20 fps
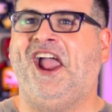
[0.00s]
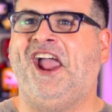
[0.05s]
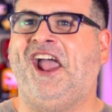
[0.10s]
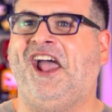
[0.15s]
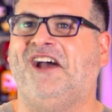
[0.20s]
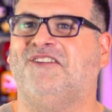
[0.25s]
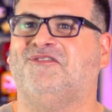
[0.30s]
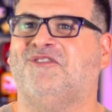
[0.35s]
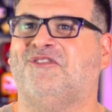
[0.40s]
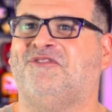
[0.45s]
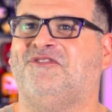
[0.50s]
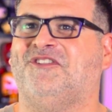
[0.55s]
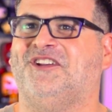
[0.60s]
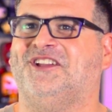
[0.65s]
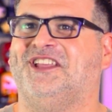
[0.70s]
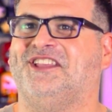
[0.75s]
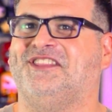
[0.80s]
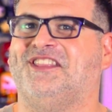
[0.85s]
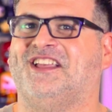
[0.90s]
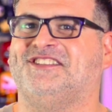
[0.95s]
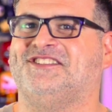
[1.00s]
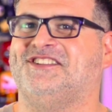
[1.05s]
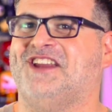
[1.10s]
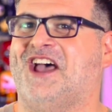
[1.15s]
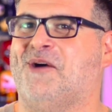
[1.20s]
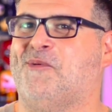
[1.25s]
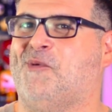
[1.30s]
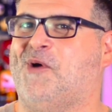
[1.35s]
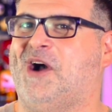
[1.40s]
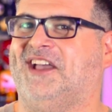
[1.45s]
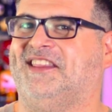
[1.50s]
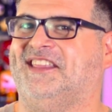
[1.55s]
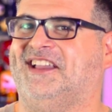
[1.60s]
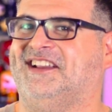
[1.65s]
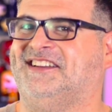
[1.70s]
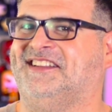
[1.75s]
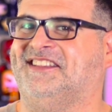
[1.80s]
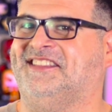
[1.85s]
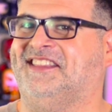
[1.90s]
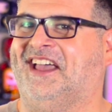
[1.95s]
I have a feeling that's not why
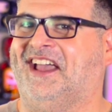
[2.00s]
they did